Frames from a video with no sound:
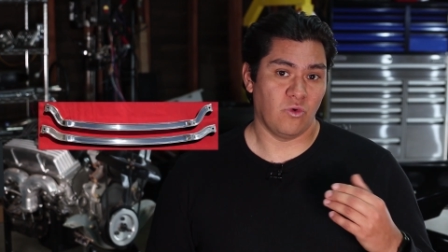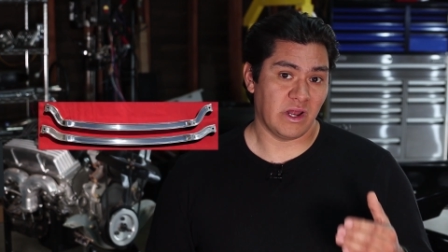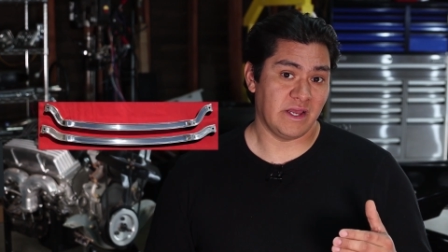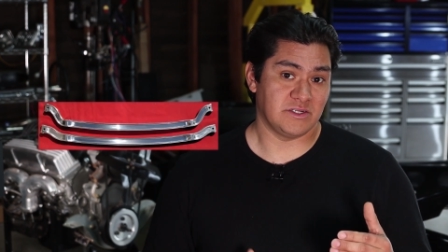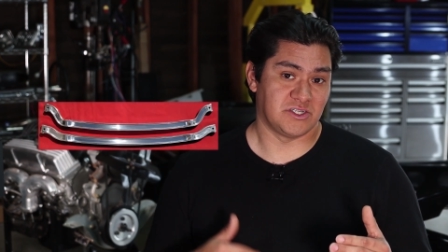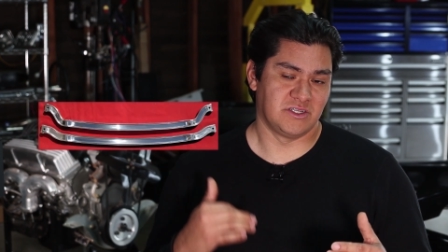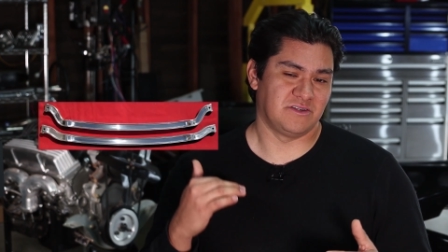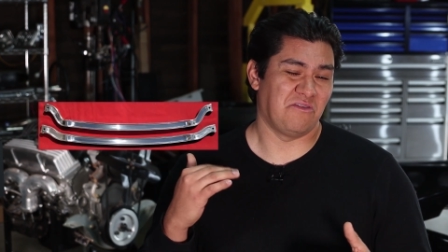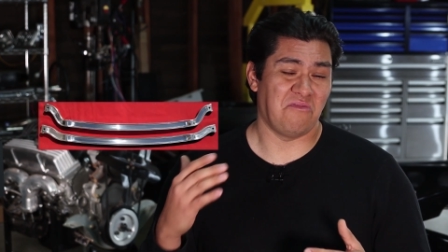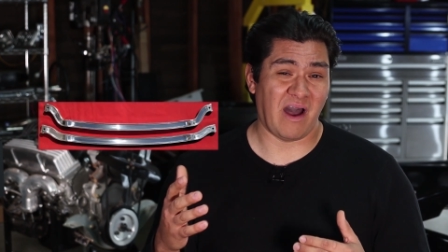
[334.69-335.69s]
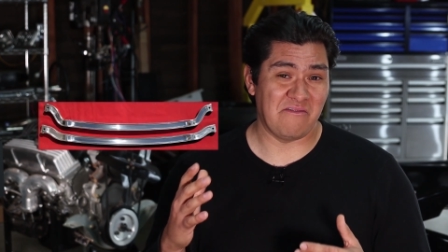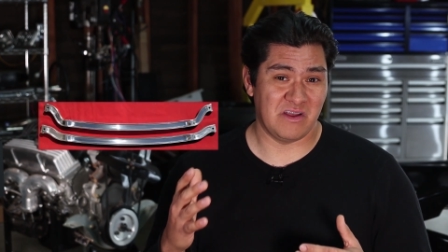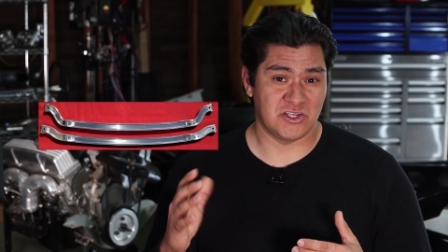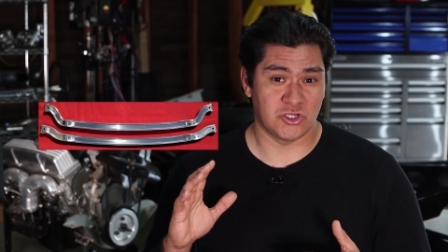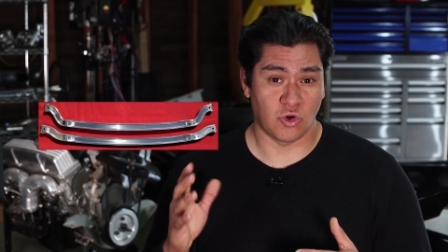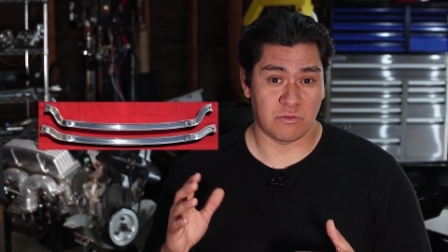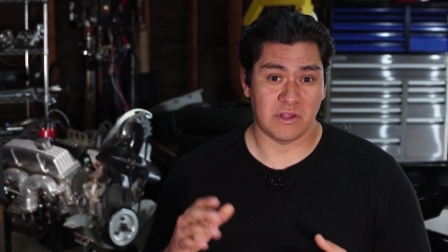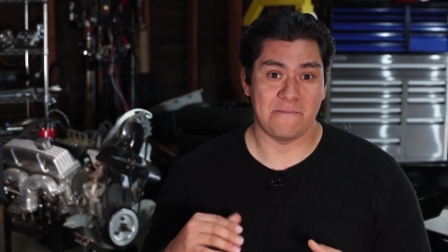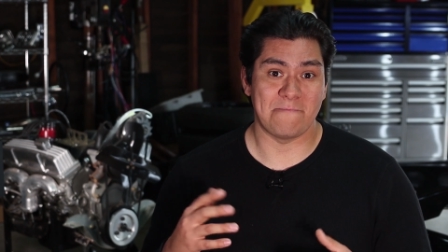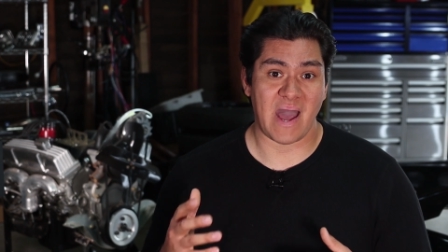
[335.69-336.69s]
1 inch to 5 inch
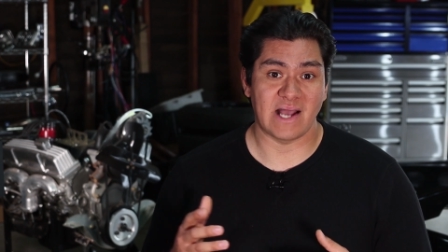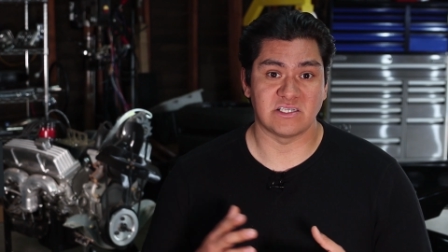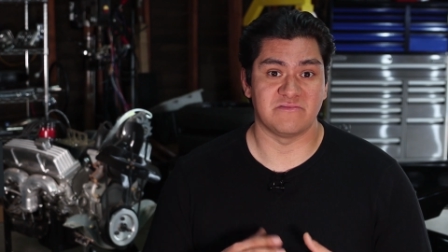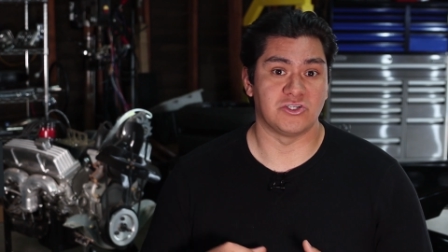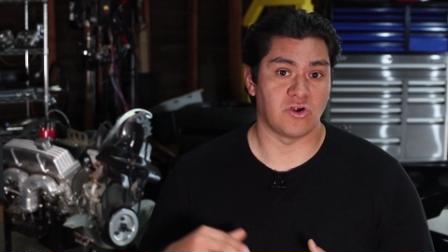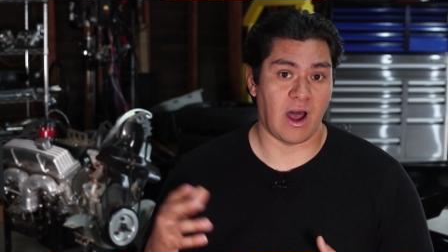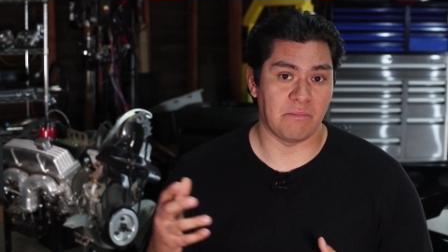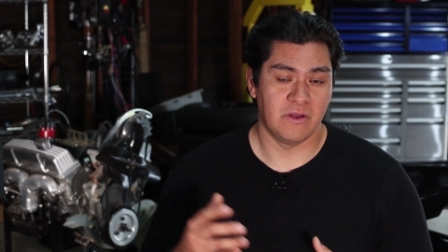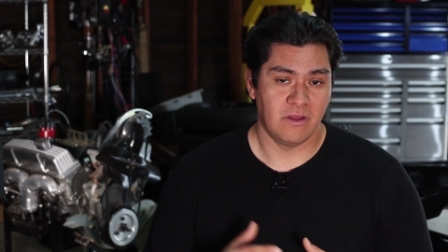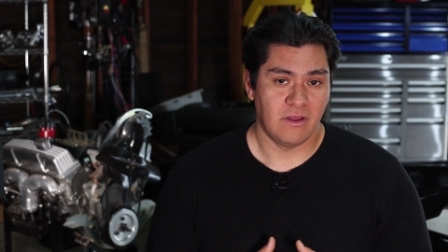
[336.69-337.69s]
normally max of a drop.